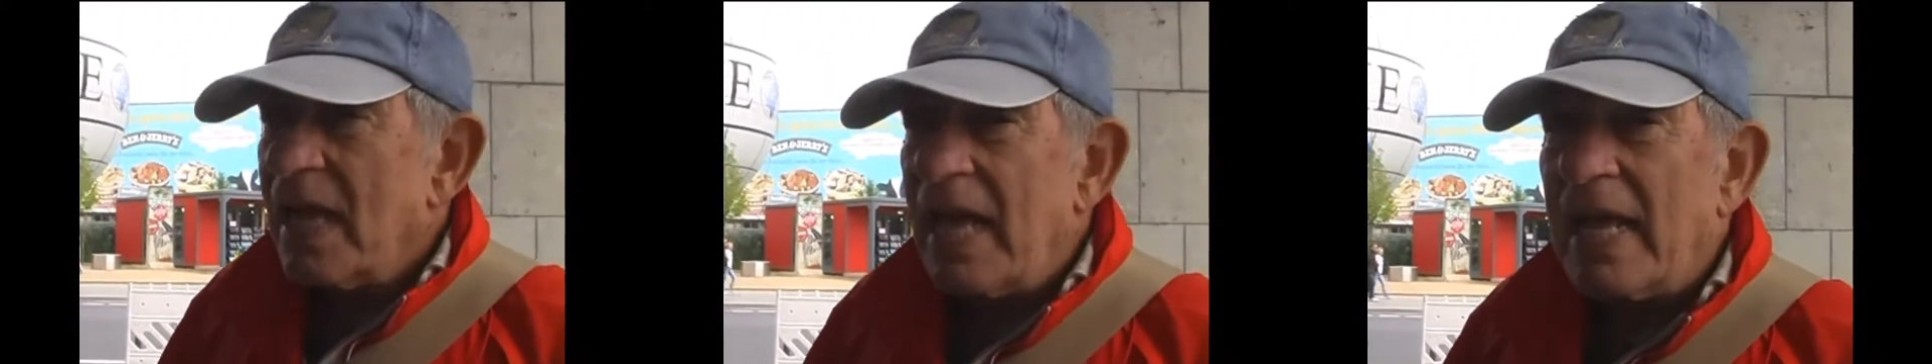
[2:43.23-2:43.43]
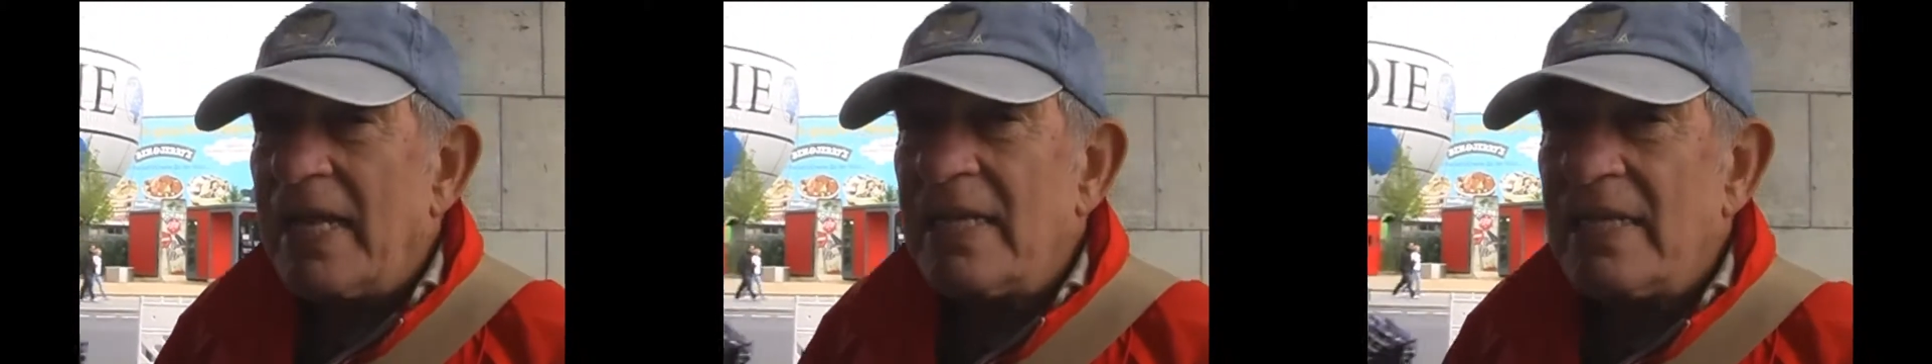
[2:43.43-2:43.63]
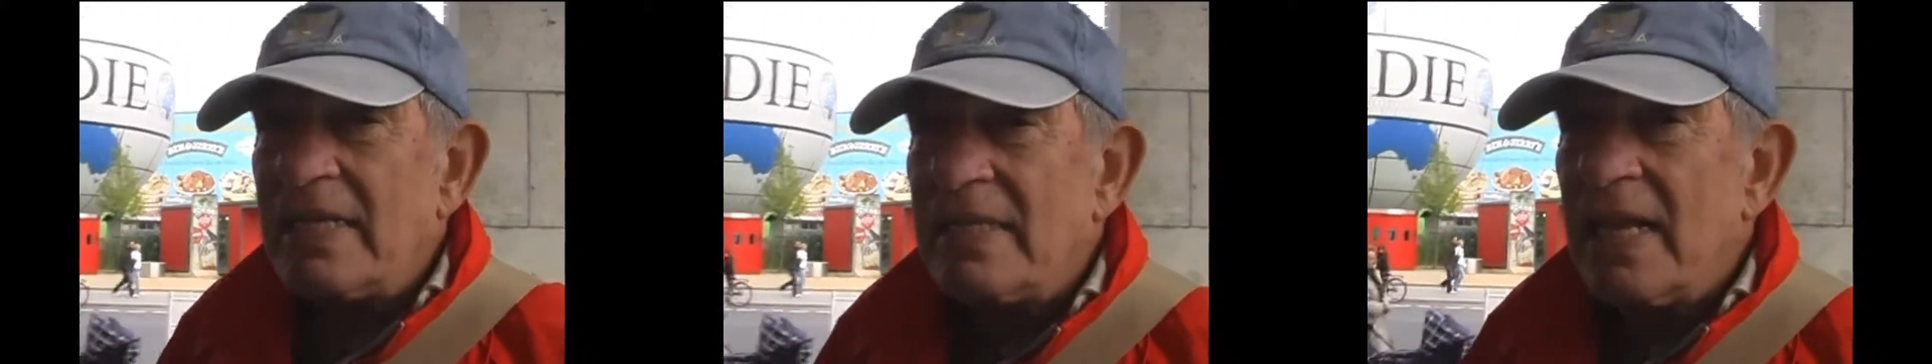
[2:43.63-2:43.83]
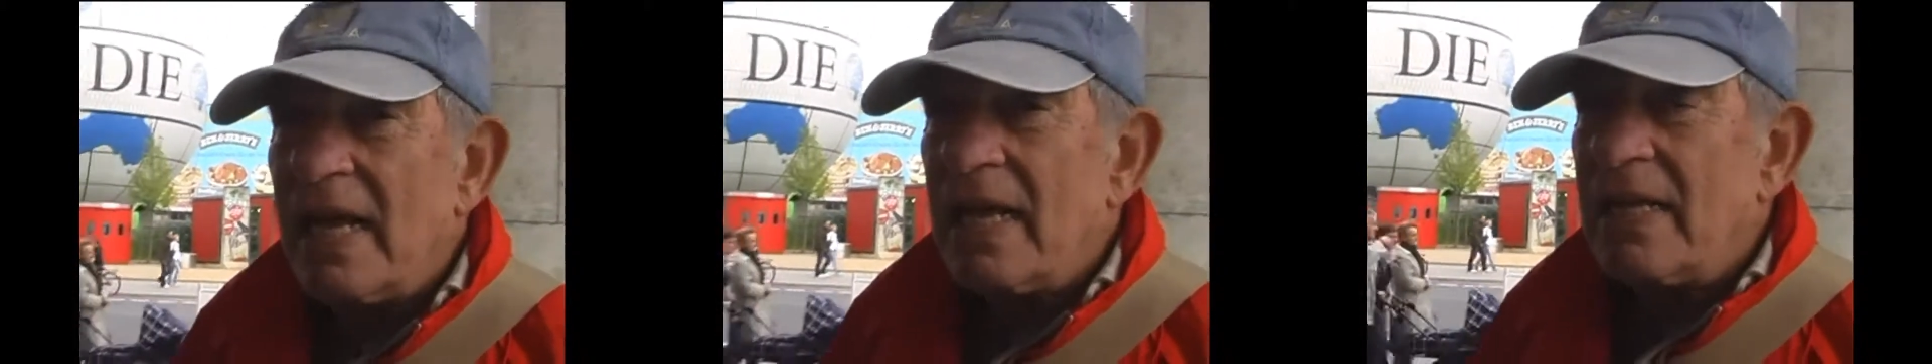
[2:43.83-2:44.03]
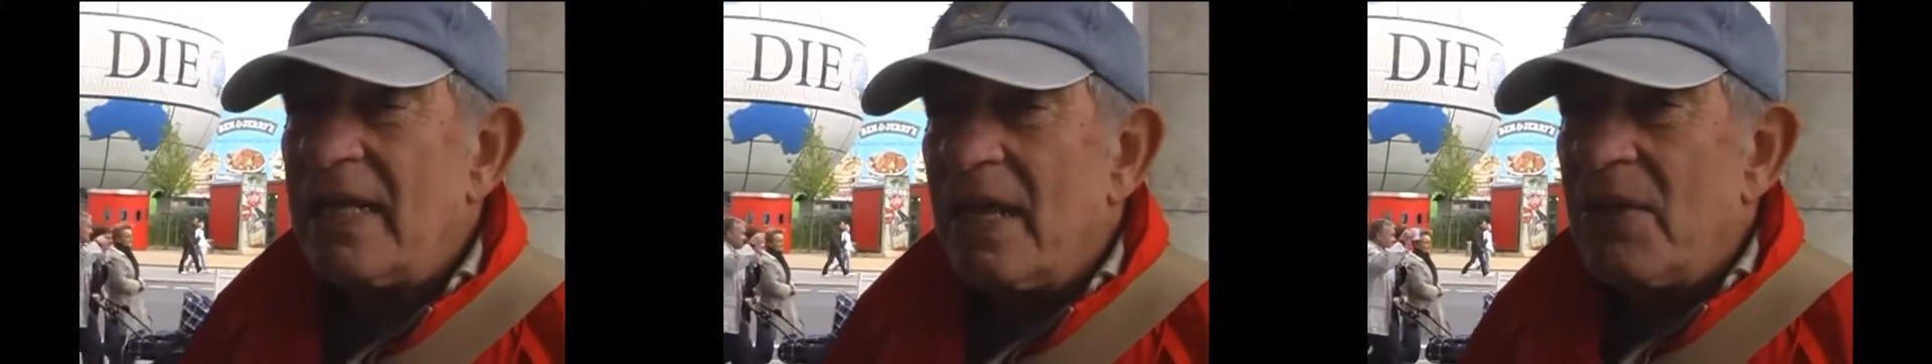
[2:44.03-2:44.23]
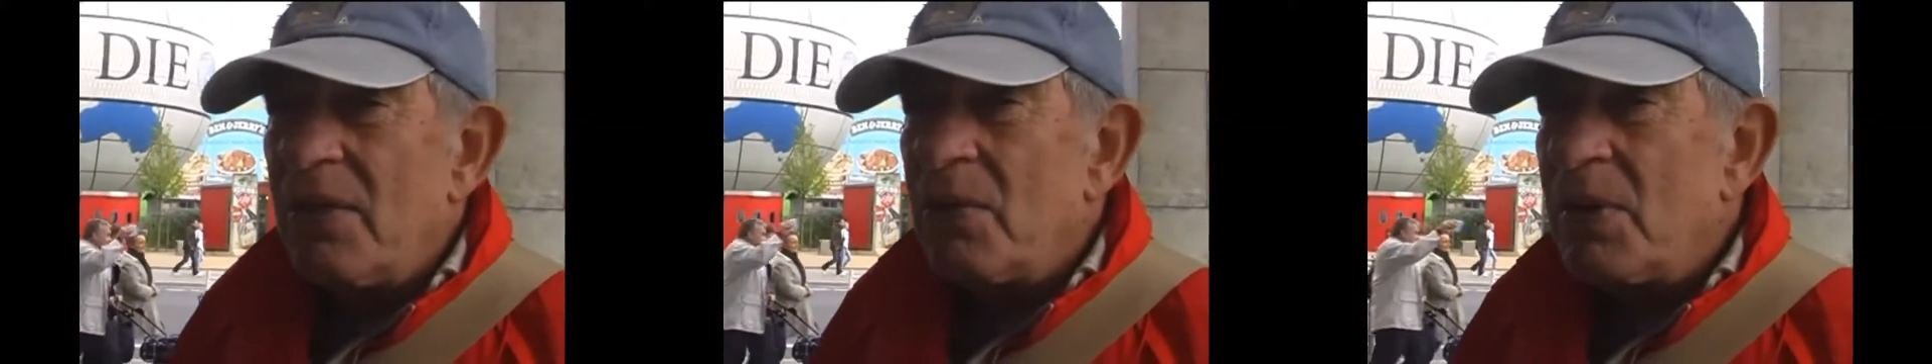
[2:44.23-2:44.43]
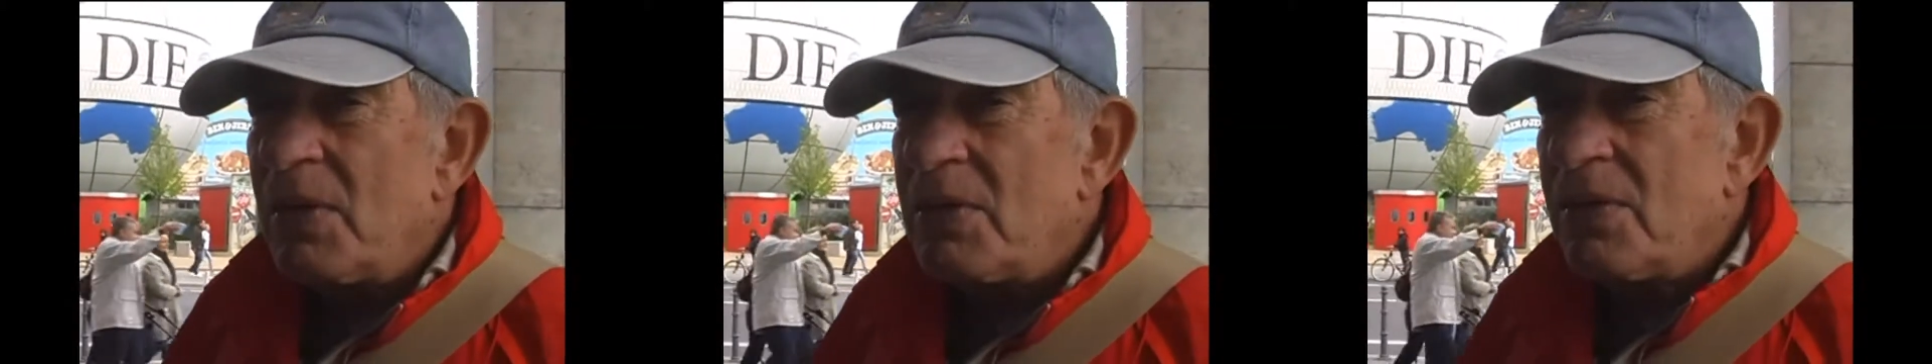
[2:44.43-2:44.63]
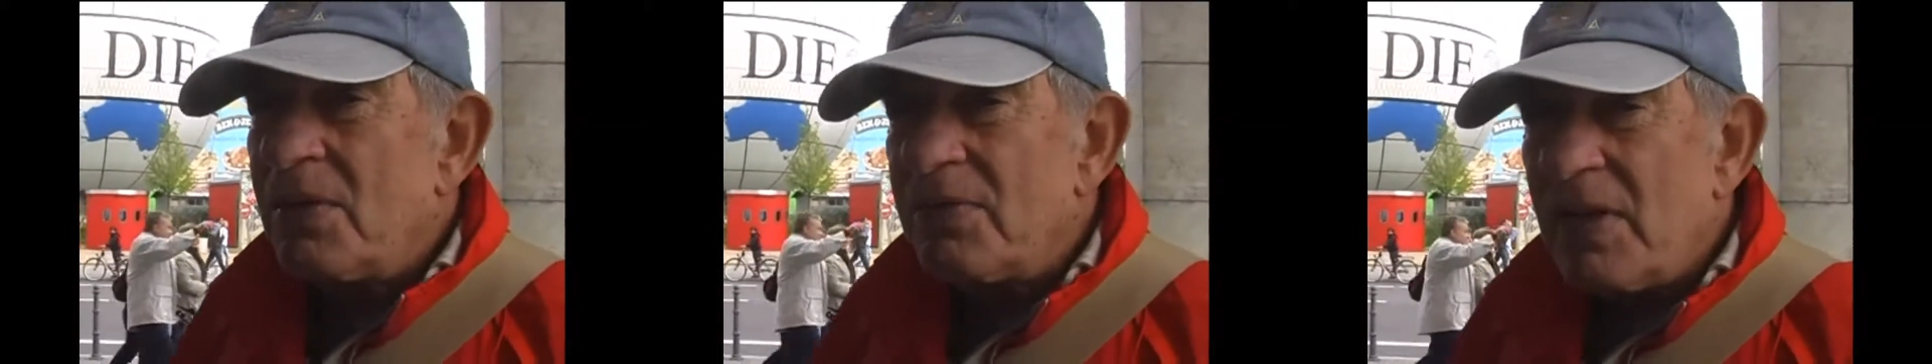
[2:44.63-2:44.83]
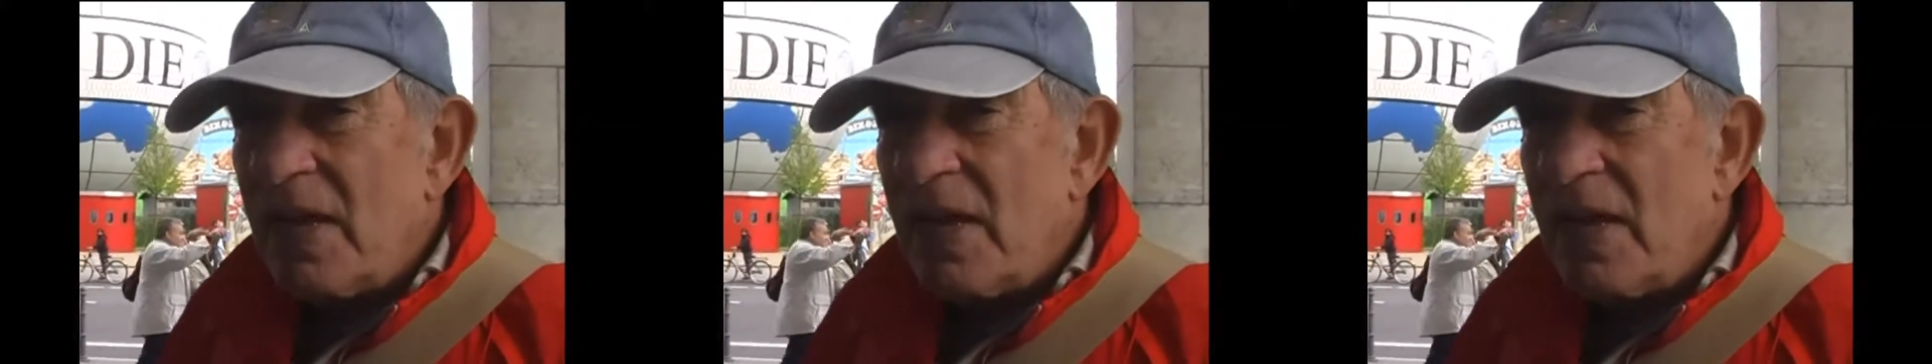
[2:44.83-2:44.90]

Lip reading: And in the winter of